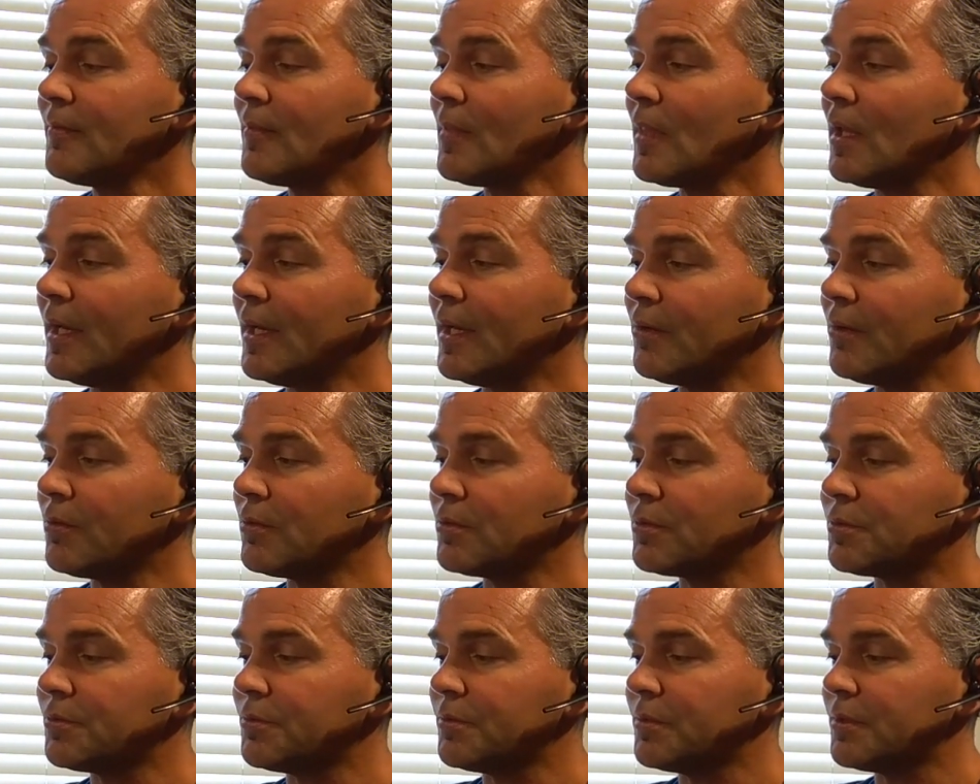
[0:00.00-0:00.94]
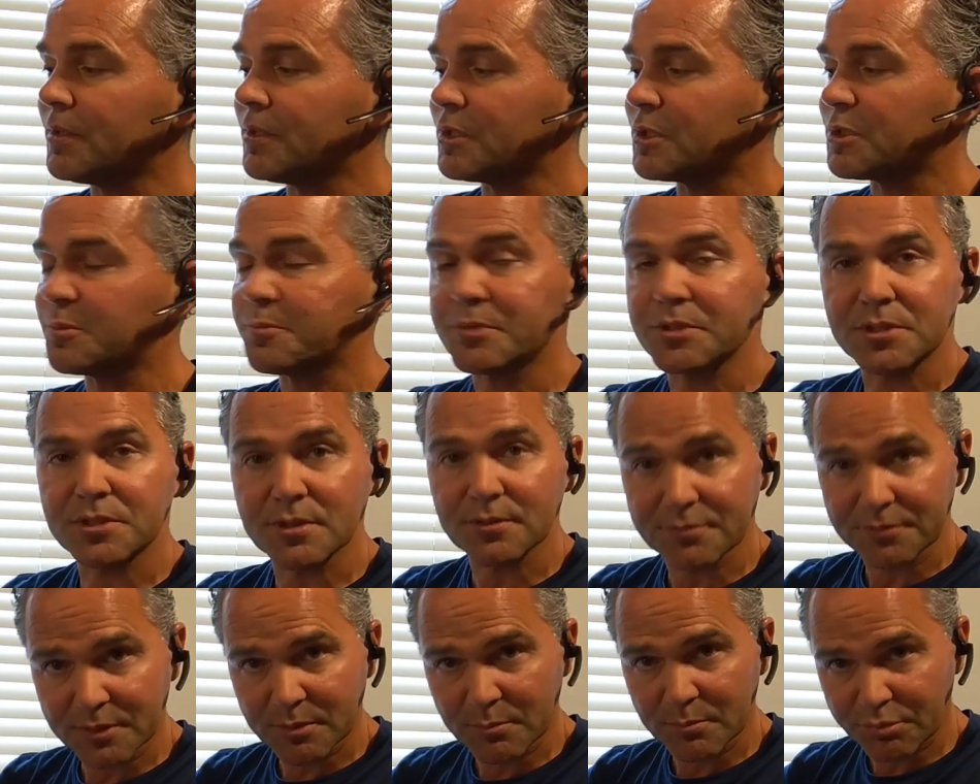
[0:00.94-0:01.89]
or to a
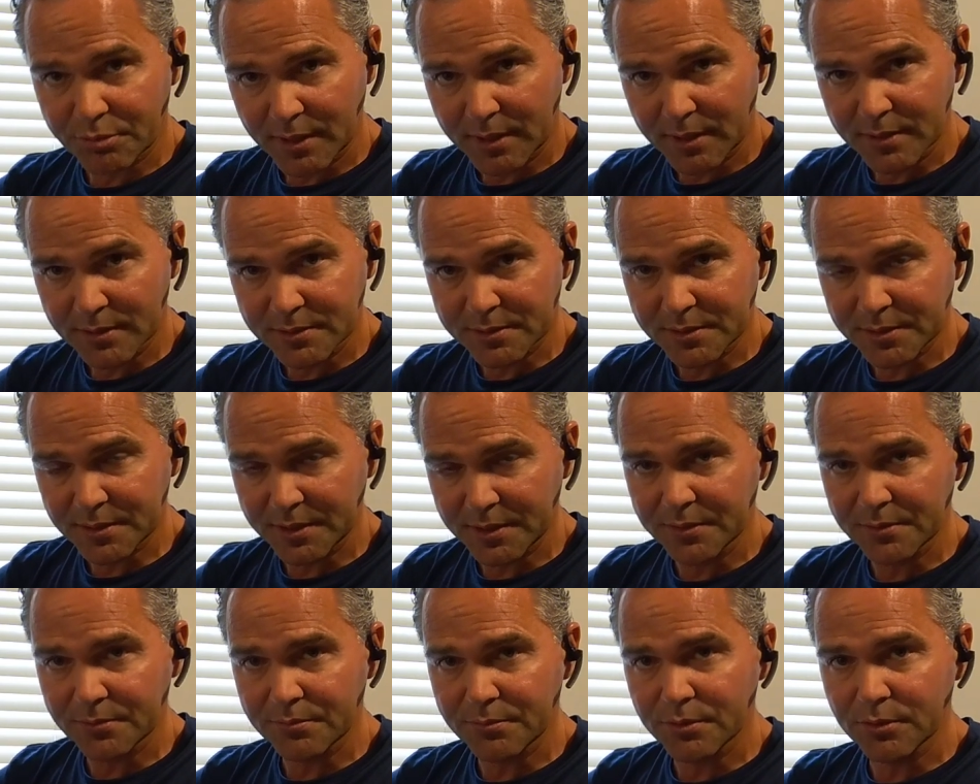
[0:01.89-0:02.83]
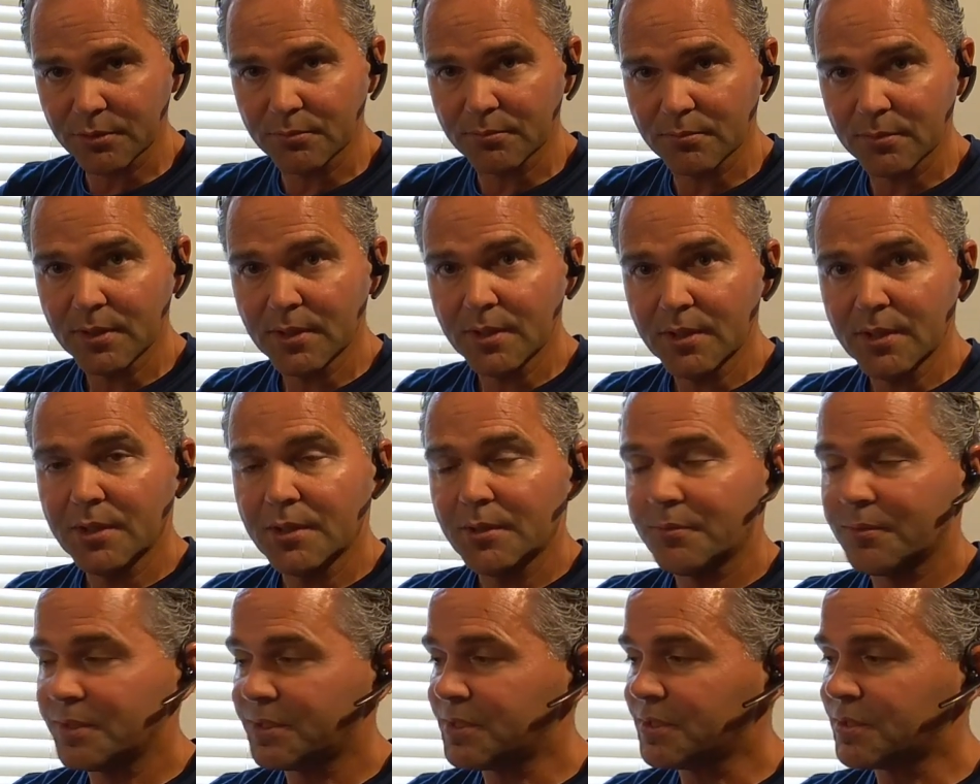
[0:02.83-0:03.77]
specific product in the room,
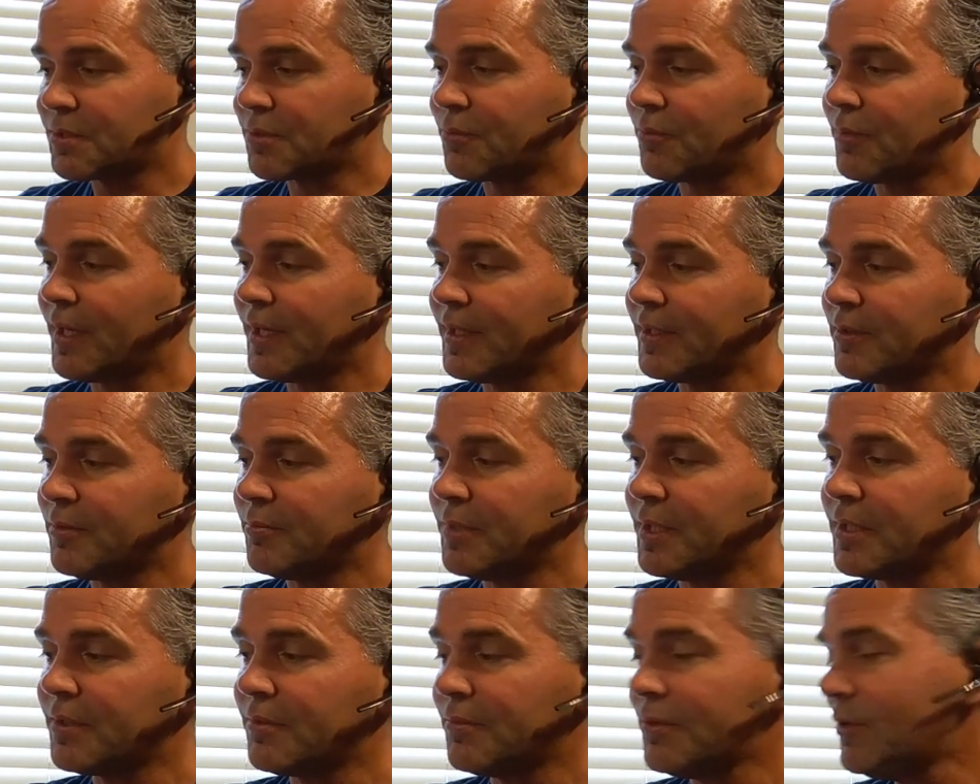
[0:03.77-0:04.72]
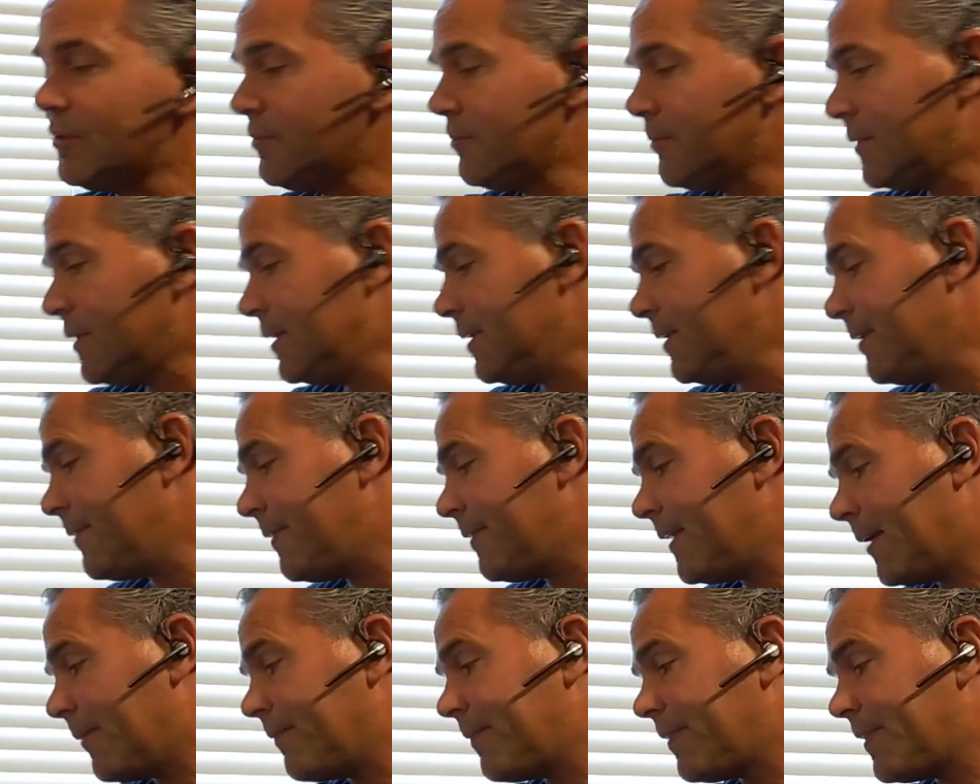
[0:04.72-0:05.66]
which is quite a big room.
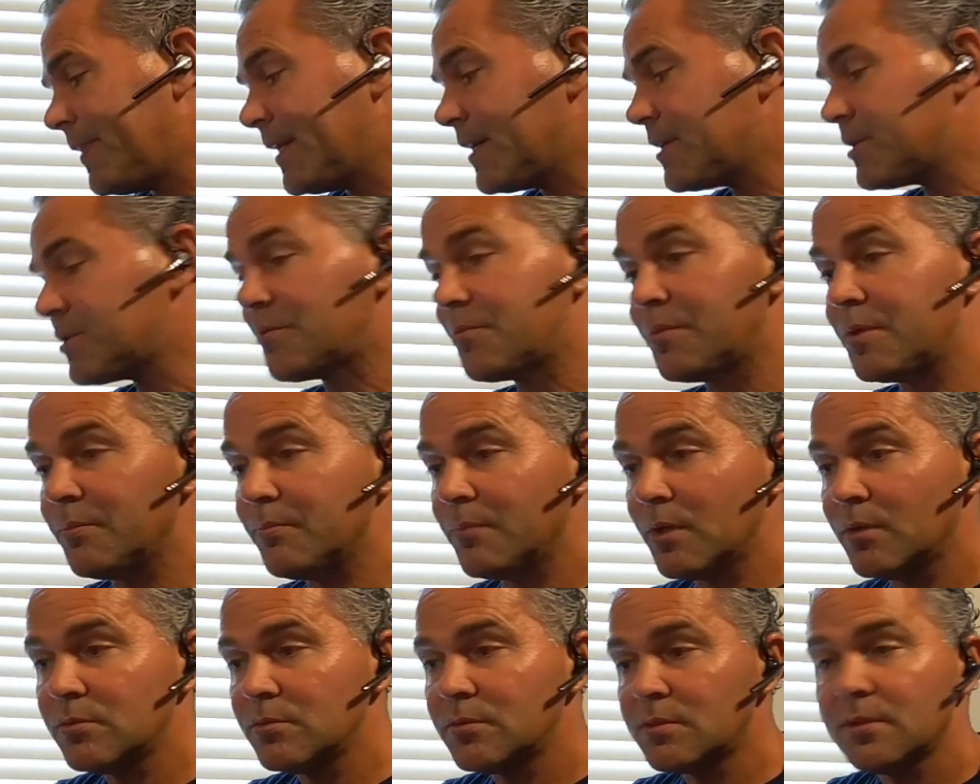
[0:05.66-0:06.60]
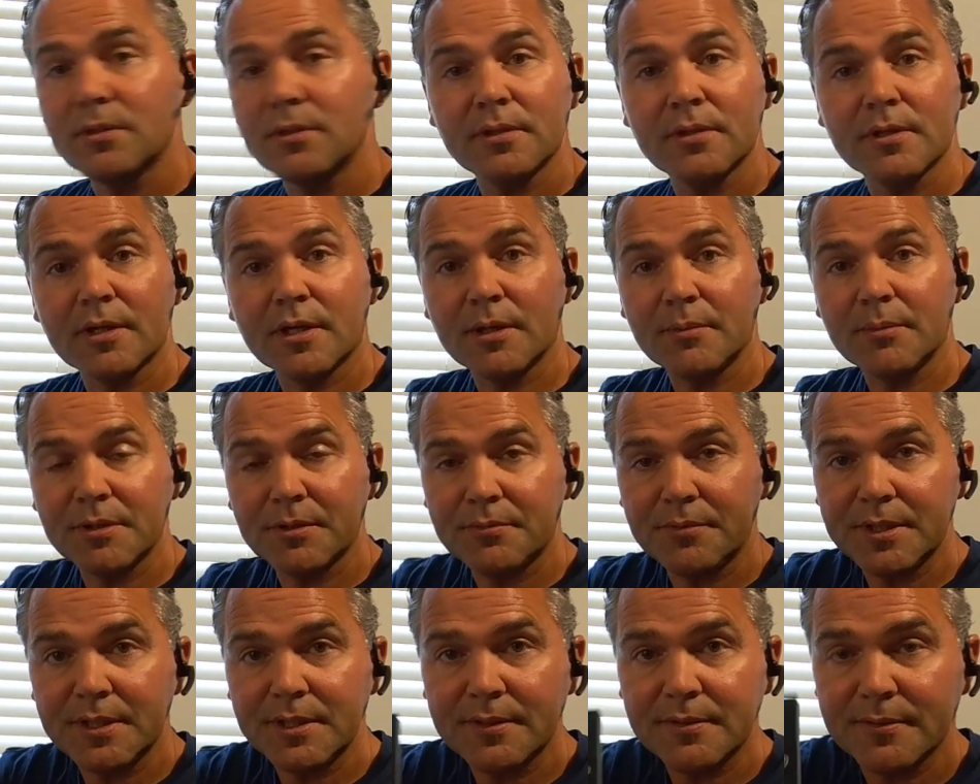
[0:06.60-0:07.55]
Now, there's a remote coming
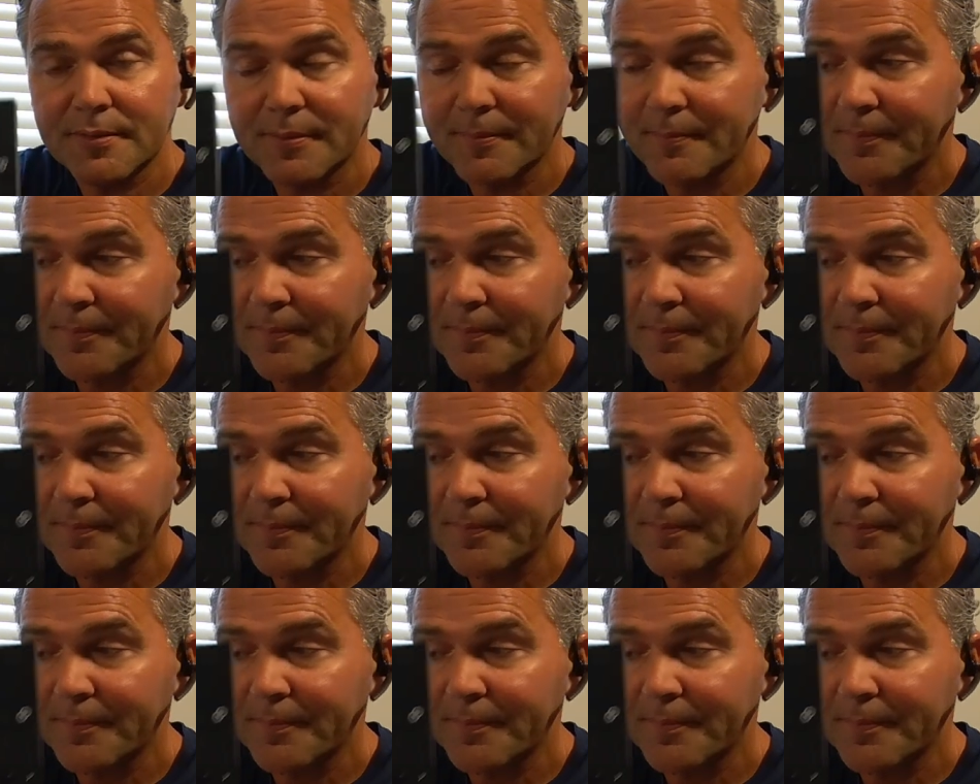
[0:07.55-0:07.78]
with it.